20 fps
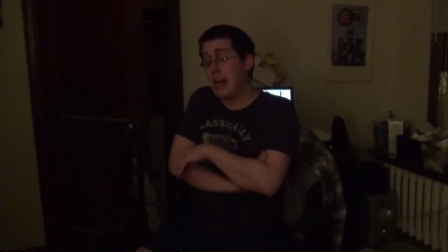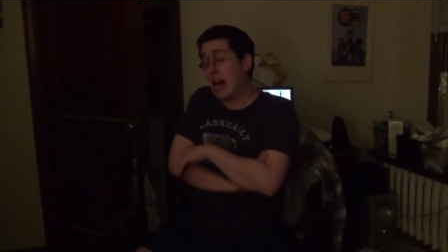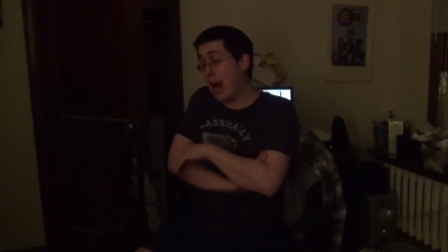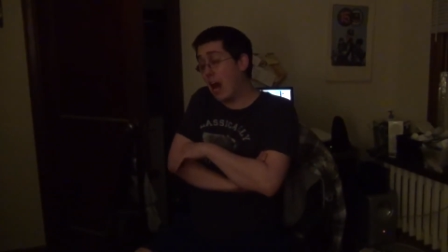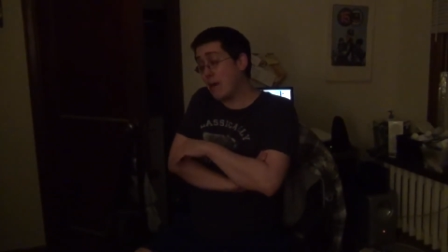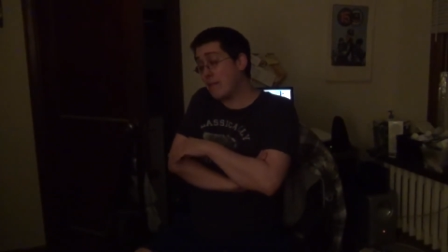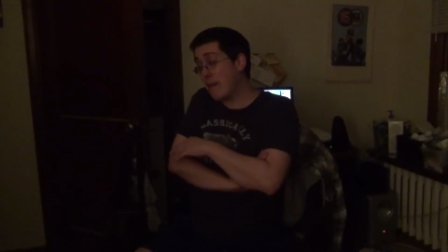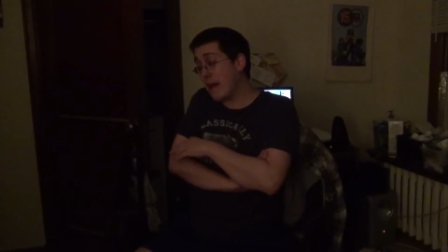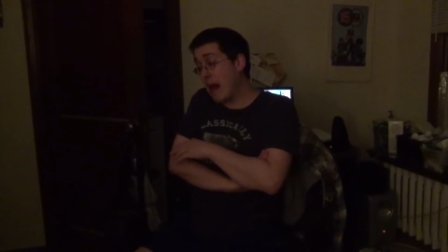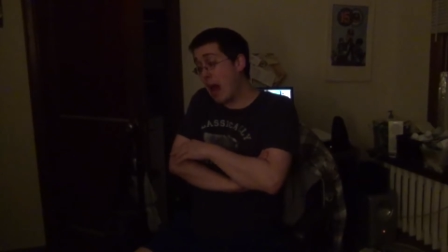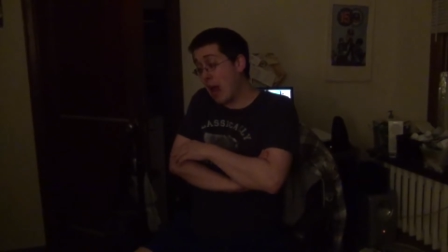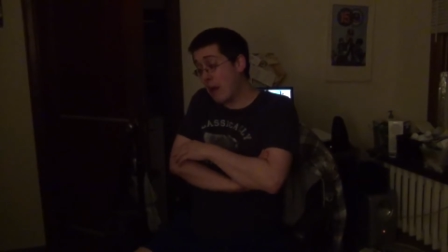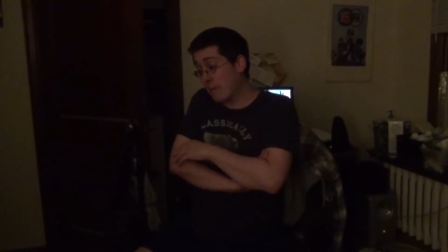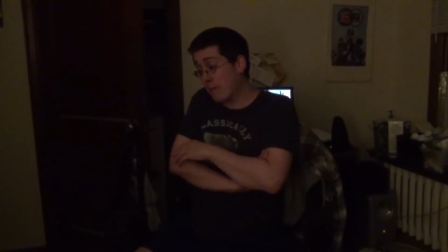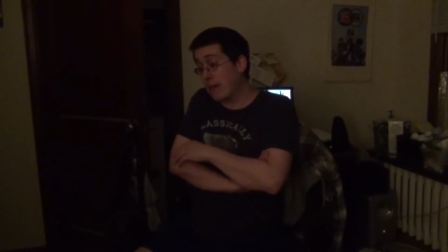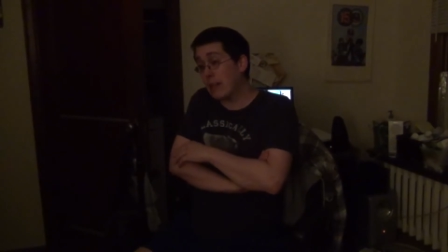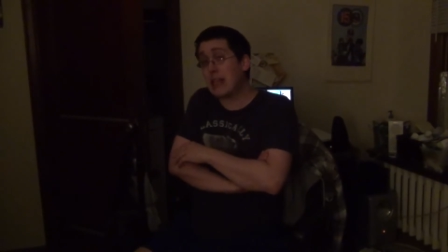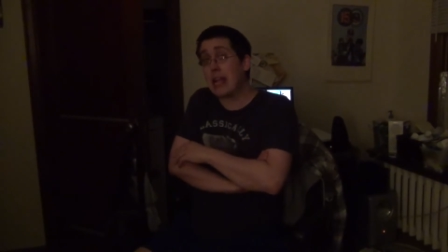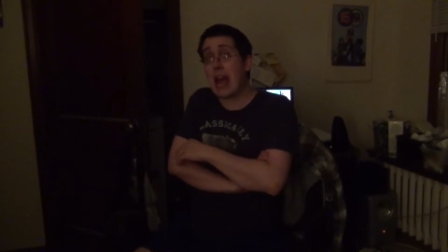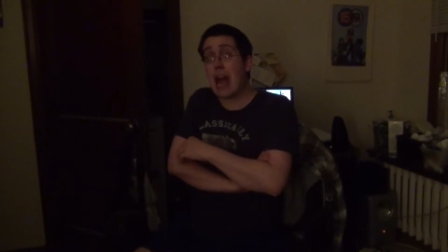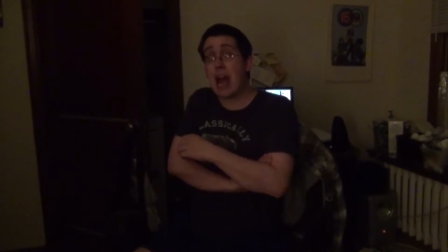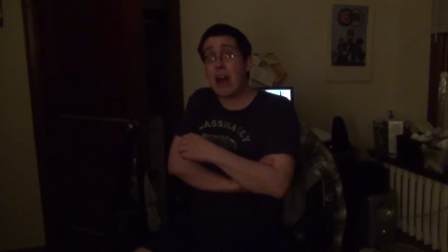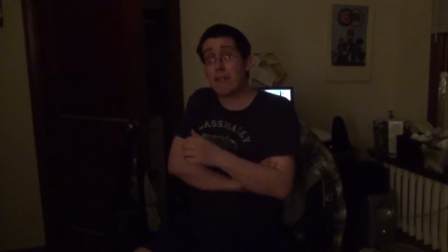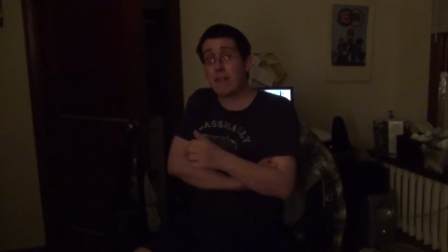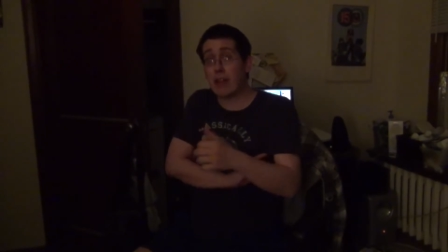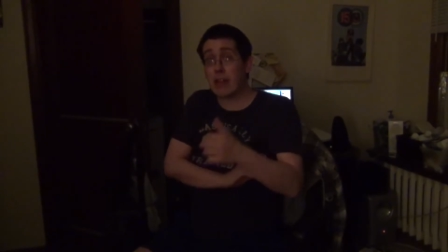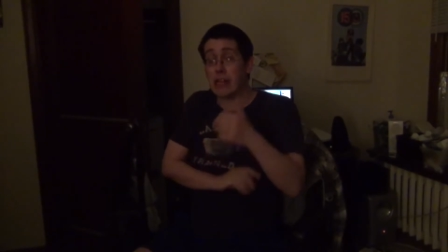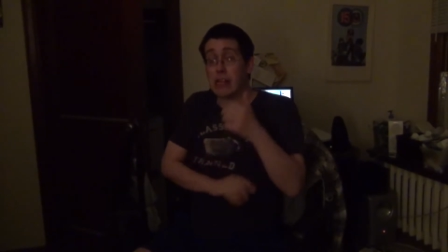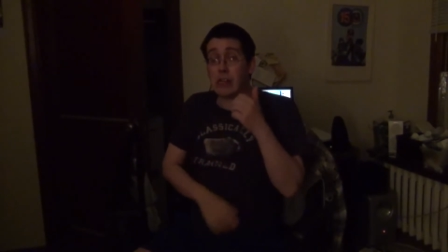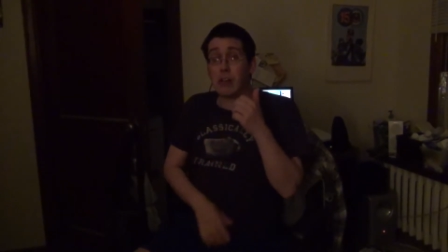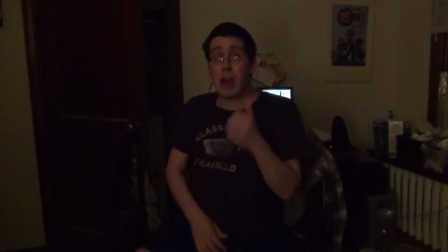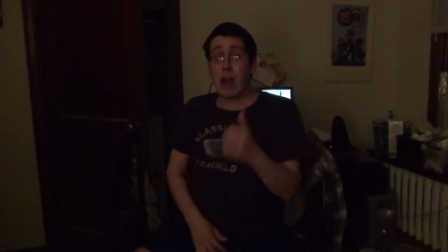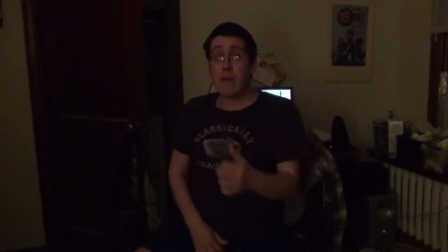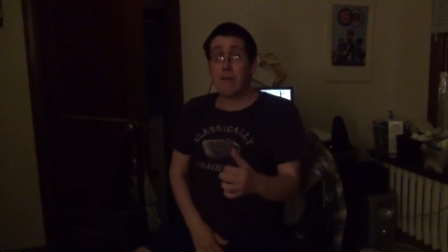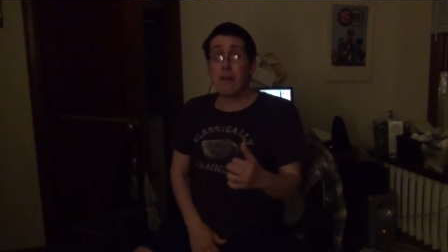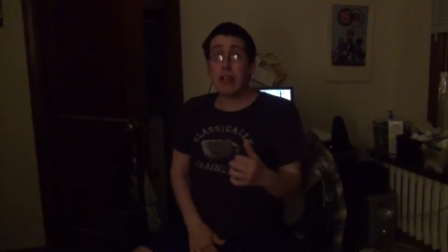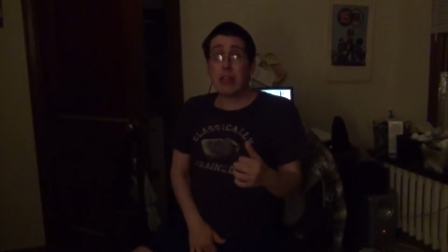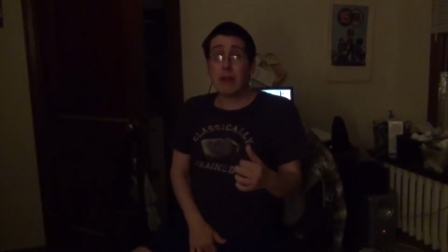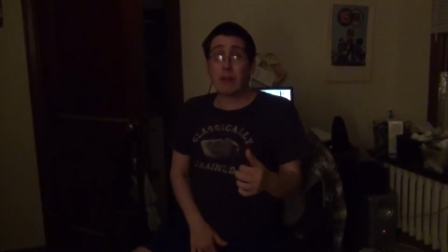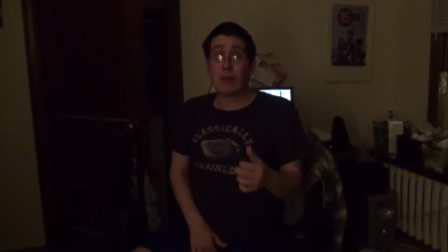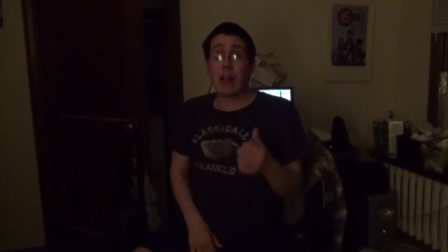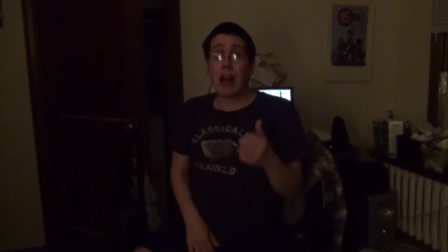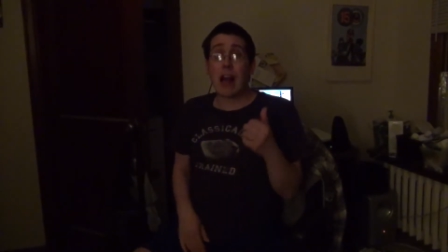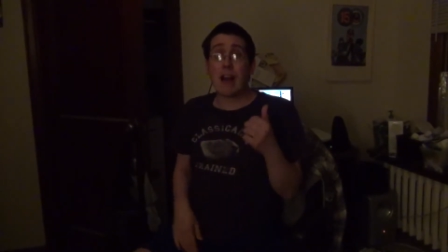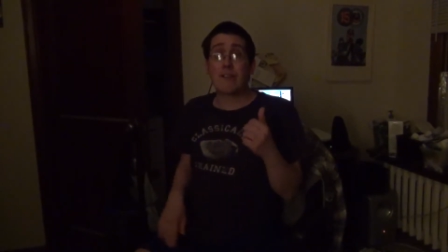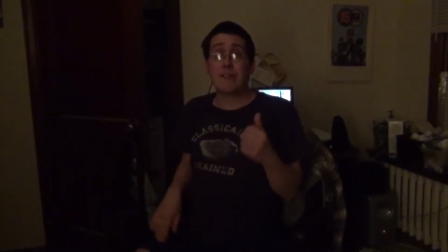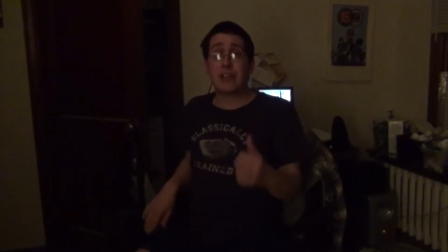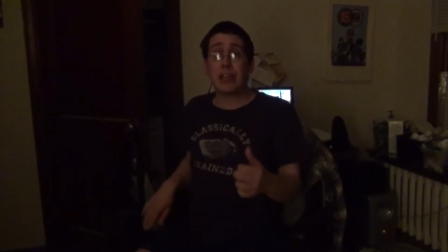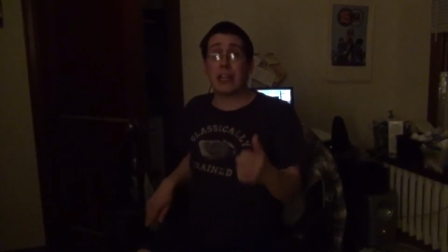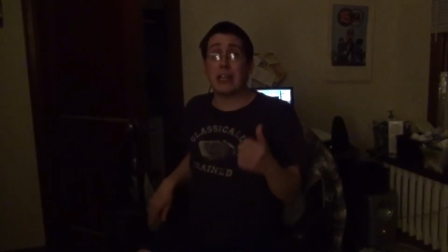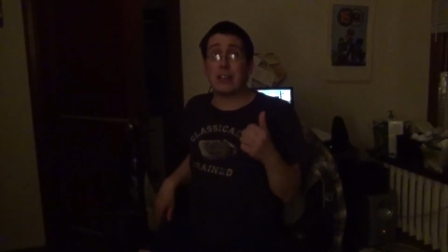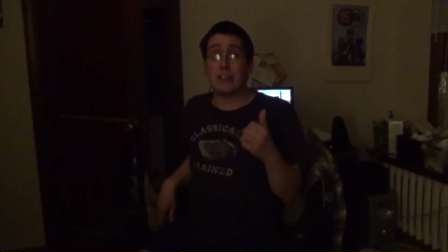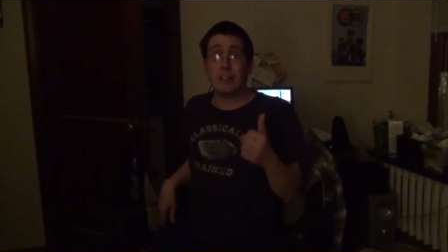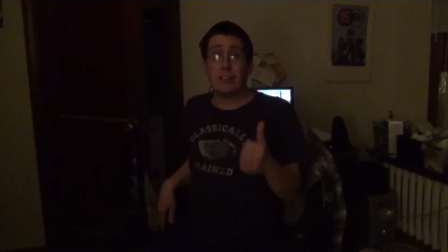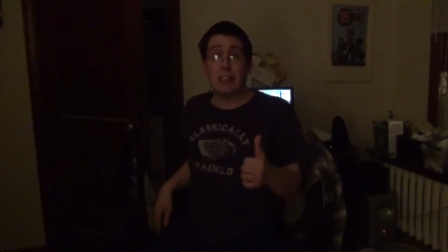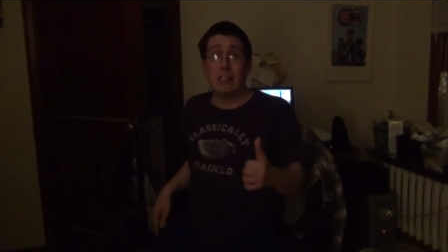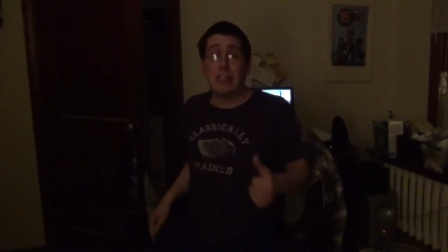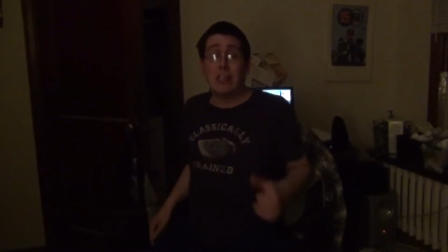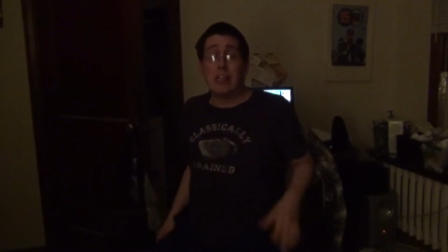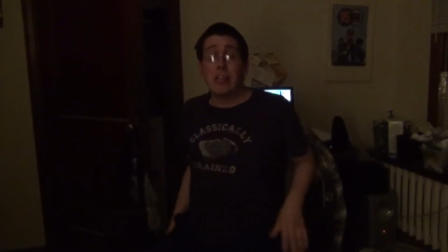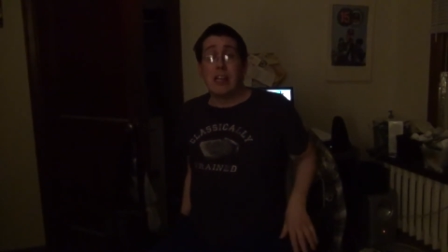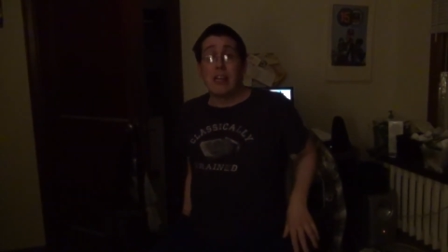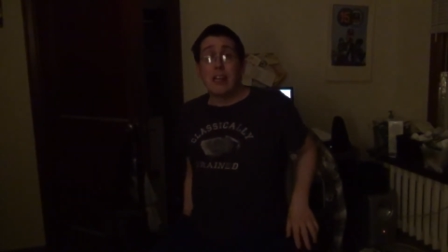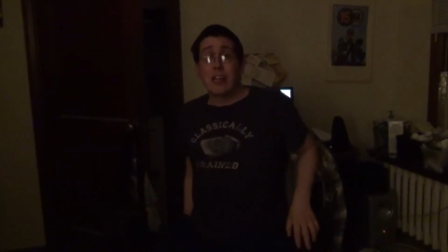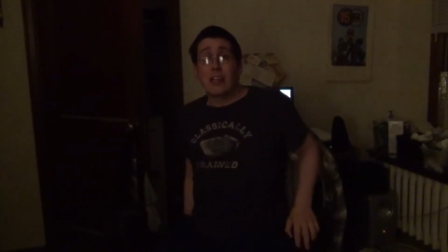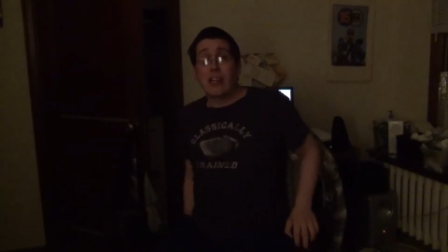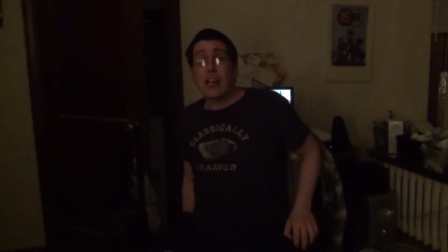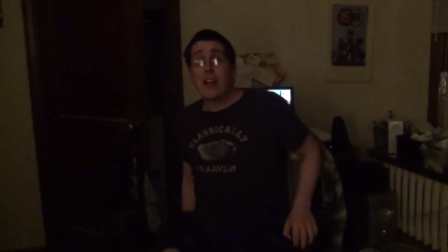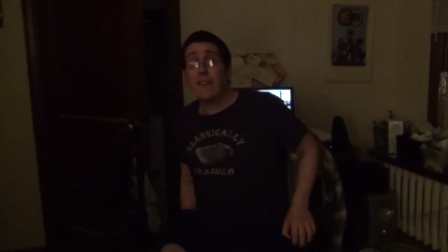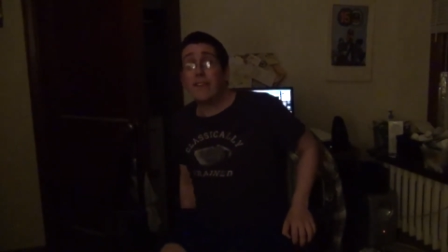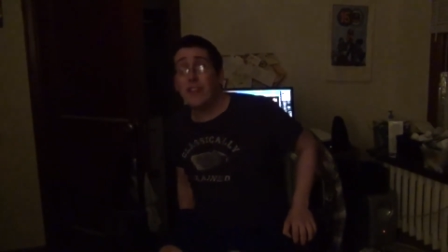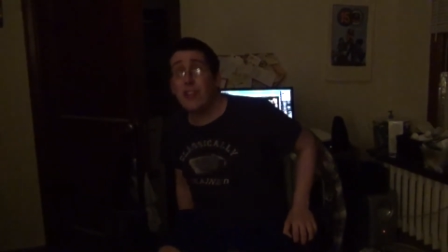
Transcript: I, I really have, you know, I really will have to give